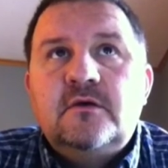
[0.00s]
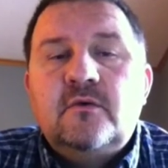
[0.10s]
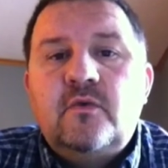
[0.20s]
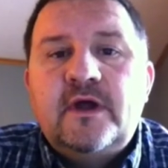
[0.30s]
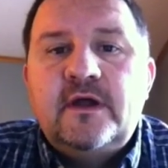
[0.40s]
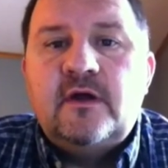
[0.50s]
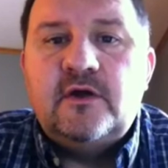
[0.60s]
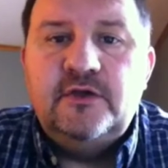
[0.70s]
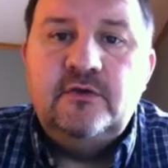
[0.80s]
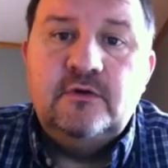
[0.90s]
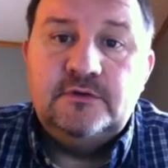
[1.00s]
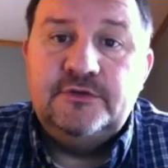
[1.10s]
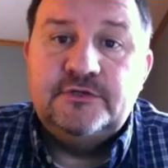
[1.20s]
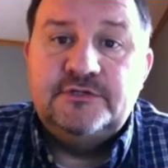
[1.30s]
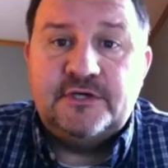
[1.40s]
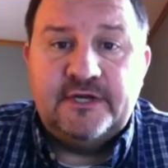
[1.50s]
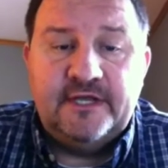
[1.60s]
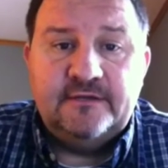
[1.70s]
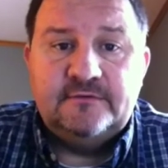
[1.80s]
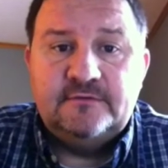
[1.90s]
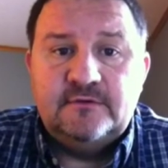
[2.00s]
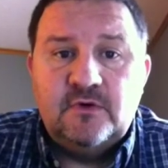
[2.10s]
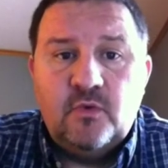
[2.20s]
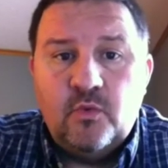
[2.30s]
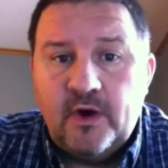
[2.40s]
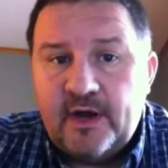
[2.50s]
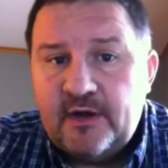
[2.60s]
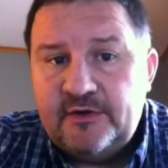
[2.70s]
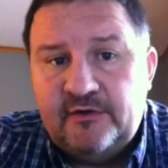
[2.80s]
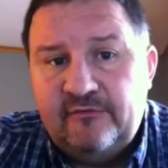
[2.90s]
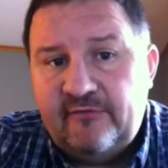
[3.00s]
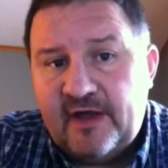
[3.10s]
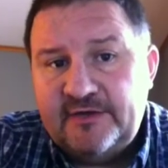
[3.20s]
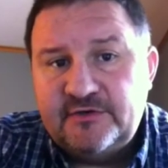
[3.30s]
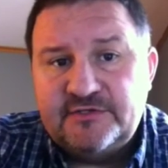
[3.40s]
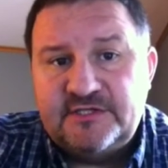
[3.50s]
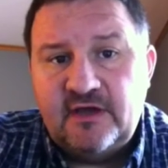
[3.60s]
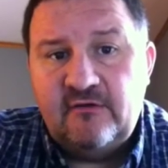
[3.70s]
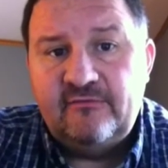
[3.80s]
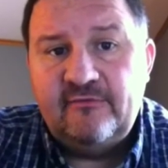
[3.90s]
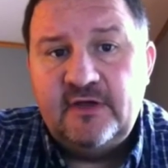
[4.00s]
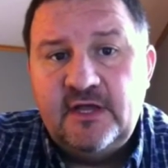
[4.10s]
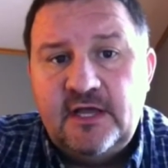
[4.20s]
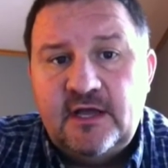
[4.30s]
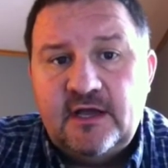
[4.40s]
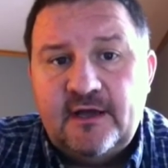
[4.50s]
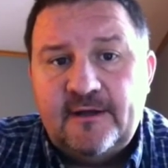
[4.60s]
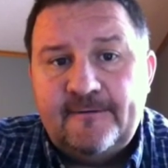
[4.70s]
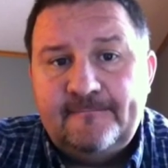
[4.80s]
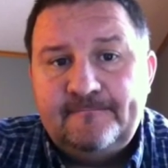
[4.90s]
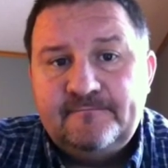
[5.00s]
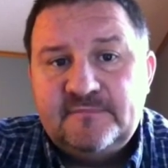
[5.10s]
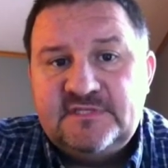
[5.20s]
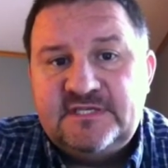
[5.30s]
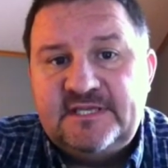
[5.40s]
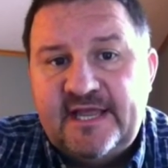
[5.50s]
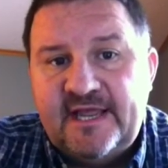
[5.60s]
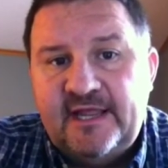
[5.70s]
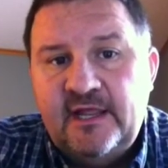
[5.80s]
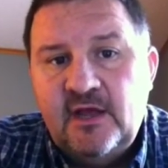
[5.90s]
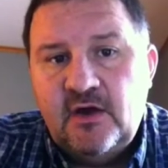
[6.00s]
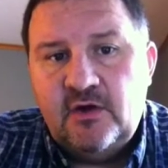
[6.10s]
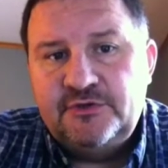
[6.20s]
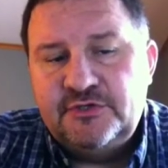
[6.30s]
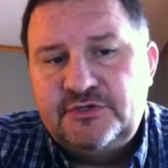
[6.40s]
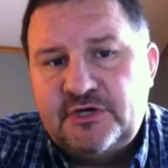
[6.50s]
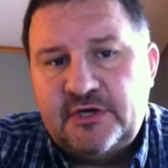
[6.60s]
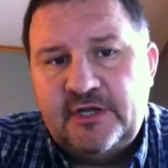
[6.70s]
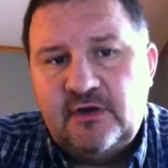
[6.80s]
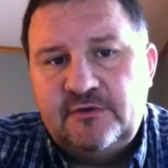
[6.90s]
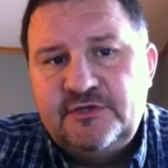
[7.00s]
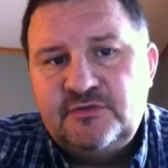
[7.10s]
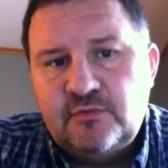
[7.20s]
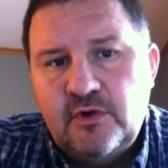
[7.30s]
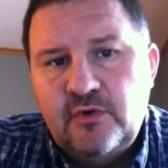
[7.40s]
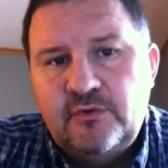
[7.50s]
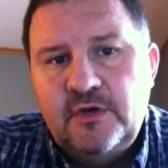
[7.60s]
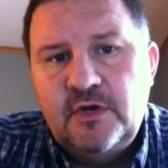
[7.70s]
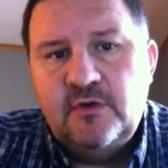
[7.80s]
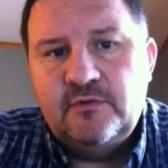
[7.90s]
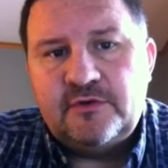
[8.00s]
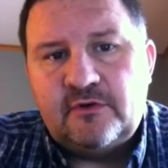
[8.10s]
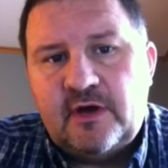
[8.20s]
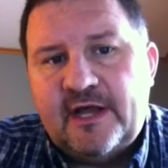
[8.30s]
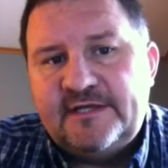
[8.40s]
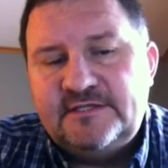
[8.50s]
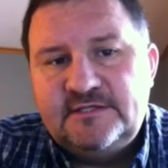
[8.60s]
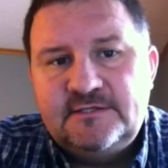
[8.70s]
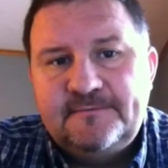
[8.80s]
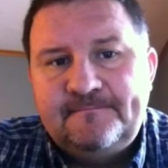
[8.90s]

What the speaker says: Where are you on your journey? Where do you find yourself today on your journey, on this road with Christ?